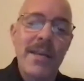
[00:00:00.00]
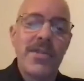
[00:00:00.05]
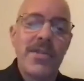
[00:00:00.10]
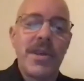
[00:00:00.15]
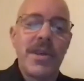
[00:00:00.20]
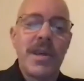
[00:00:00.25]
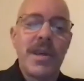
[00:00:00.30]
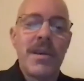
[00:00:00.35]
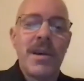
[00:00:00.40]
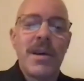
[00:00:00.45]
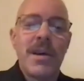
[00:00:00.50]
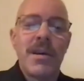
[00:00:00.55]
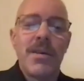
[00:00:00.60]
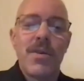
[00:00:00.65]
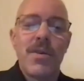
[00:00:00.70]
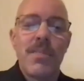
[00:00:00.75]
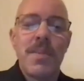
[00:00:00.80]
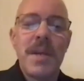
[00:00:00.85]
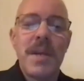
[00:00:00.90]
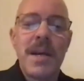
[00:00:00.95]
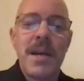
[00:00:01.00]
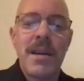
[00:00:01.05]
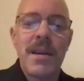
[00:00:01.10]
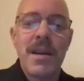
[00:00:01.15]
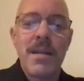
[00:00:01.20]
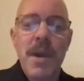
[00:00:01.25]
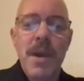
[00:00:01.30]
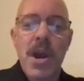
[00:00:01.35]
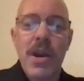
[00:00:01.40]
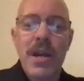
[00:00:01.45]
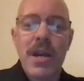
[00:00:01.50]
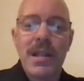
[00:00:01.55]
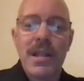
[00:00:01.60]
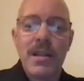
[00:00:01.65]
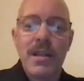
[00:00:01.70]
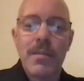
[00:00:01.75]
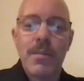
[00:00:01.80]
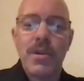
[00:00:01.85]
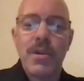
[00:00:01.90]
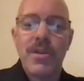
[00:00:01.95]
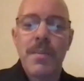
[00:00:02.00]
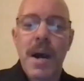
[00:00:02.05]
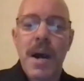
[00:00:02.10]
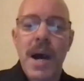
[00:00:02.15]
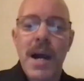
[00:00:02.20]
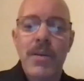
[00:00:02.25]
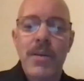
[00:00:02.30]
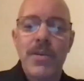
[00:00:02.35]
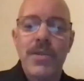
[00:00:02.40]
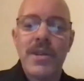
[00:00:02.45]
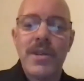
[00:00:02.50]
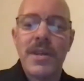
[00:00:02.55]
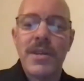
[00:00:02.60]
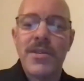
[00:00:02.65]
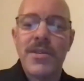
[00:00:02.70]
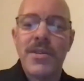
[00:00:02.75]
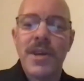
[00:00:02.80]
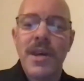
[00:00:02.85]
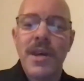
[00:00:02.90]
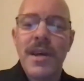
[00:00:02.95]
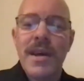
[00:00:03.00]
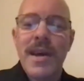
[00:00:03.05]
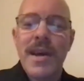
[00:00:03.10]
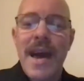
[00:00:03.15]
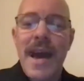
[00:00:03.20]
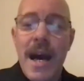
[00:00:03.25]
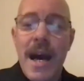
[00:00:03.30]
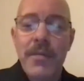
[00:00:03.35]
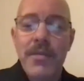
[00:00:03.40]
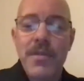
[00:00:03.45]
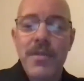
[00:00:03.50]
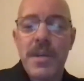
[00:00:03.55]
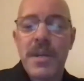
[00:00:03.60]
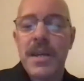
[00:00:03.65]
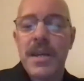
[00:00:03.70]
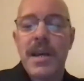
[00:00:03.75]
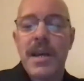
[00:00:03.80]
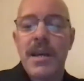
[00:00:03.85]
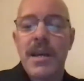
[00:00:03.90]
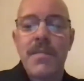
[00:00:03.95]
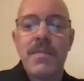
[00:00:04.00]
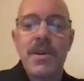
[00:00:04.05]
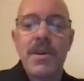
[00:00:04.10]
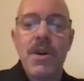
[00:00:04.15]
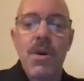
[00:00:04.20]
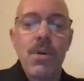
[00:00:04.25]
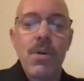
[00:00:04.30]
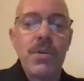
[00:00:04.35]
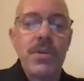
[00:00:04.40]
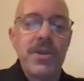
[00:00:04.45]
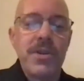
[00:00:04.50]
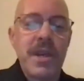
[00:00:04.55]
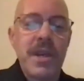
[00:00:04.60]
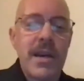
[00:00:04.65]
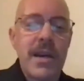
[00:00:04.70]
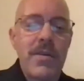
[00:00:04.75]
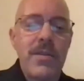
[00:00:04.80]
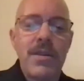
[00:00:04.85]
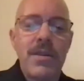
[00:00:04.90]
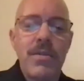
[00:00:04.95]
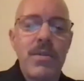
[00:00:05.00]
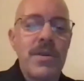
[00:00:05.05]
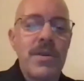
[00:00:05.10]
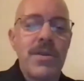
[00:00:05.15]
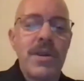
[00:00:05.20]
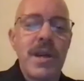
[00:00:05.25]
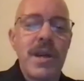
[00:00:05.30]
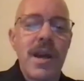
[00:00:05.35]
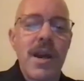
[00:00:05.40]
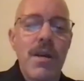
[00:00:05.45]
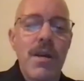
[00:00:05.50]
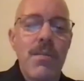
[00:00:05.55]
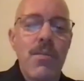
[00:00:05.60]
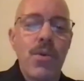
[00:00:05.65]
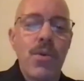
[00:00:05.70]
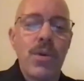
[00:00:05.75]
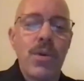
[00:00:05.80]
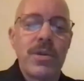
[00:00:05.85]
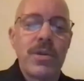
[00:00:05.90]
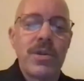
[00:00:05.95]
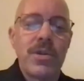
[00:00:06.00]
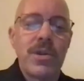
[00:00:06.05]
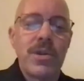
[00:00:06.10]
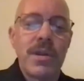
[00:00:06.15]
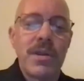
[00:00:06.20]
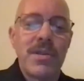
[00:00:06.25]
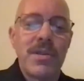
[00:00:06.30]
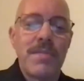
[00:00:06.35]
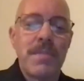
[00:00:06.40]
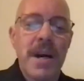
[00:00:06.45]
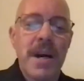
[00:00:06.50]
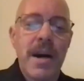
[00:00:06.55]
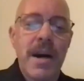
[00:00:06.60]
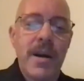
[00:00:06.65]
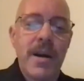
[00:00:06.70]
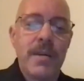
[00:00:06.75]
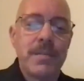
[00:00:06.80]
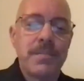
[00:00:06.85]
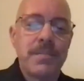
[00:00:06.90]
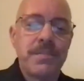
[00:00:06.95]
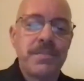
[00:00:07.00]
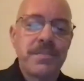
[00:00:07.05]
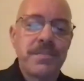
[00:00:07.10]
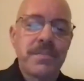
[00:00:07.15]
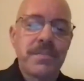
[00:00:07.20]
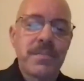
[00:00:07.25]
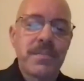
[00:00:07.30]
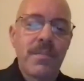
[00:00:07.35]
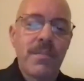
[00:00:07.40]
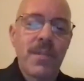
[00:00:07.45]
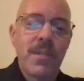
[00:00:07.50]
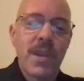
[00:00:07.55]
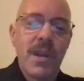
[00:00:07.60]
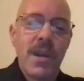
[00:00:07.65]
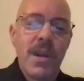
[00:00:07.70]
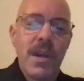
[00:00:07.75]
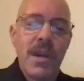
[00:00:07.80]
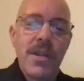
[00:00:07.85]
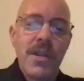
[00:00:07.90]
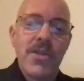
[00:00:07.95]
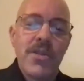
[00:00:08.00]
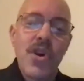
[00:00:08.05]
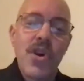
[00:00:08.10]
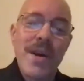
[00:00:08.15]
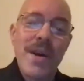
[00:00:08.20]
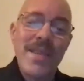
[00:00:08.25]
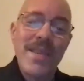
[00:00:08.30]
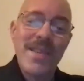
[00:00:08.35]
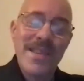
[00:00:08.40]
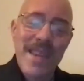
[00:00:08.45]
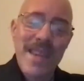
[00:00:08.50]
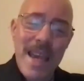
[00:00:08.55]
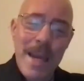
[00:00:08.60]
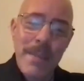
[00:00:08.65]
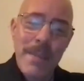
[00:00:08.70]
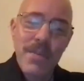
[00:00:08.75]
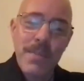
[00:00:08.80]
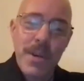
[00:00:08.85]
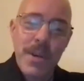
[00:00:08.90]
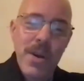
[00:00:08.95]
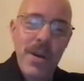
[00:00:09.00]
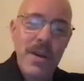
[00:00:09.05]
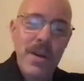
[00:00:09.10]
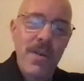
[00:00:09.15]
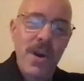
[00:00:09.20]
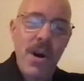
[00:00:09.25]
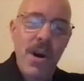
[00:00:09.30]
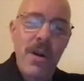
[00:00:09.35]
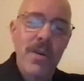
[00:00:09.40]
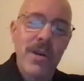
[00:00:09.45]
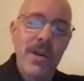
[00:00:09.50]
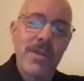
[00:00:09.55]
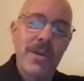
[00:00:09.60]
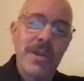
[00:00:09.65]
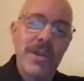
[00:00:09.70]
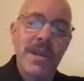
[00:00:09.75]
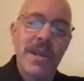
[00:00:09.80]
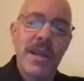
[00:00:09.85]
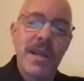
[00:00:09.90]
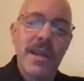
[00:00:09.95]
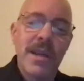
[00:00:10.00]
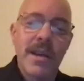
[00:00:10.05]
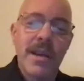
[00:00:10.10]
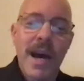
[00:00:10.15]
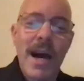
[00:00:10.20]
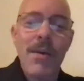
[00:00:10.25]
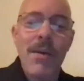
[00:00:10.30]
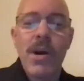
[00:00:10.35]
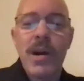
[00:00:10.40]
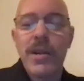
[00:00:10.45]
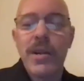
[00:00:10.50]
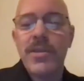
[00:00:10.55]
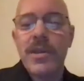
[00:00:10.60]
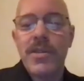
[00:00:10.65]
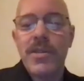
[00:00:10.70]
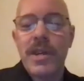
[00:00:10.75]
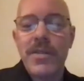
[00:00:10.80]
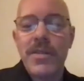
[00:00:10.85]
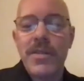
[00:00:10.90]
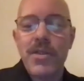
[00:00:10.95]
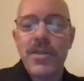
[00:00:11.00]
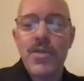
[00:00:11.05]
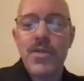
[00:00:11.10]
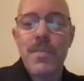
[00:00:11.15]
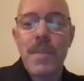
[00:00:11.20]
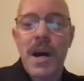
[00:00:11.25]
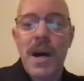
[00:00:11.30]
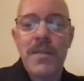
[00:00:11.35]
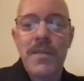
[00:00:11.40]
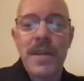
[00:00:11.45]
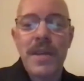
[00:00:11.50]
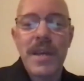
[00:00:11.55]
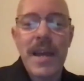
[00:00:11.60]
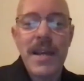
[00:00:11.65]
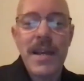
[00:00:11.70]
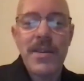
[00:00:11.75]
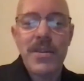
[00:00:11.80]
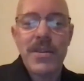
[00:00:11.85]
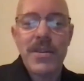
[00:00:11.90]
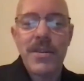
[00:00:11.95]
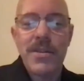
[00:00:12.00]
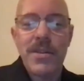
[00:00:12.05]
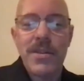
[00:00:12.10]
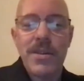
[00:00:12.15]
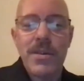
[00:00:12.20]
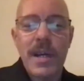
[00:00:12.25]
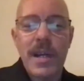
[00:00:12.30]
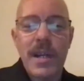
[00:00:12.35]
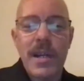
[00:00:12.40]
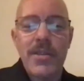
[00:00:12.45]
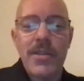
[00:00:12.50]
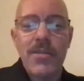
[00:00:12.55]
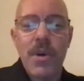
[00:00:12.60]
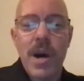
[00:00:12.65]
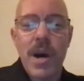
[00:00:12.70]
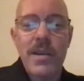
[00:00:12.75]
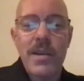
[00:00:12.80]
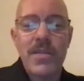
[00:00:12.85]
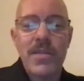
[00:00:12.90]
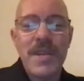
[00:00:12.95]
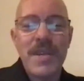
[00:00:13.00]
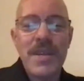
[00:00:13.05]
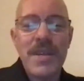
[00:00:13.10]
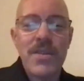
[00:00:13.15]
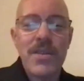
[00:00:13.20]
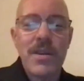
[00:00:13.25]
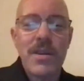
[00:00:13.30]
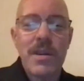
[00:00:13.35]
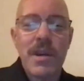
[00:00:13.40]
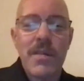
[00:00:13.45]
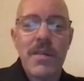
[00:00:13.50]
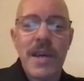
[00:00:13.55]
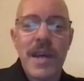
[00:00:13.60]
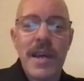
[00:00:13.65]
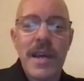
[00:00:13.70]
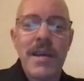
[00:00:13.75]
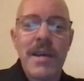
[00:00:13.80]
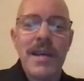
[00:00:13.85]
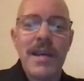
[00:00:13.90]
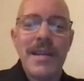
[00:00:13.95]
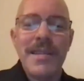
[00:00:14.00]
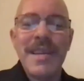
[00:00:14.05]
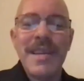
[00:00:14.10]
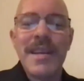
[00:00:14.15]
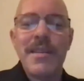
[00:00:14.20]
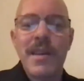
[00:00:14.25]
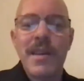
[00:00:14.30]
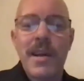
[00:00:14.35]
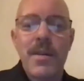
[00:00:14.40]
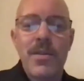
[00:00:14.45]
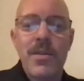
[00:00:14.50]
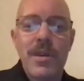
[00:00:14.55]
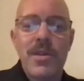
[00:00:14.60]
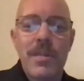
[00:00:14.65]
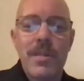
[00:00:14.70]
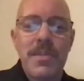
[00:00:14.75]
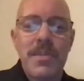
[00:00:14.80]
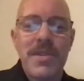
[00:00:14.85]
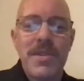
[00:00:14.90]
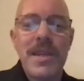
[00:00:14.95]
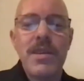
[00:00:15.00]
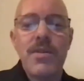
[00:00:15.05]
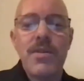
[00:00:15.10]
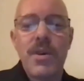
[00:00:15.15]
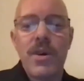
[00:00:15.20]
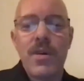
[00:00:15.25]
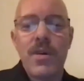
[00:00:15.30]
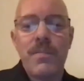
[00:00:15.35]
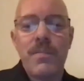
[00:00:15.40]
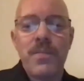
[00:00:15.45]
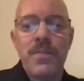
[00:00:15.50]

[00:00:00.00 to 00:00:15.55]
that European and American liberal democracies have to be a kind of gold standard to which the Arab world should aspire. So in the same spirit of autocritique, I want to suggest two modifications to Al-Aswani's vision of a dictatorship syndrome.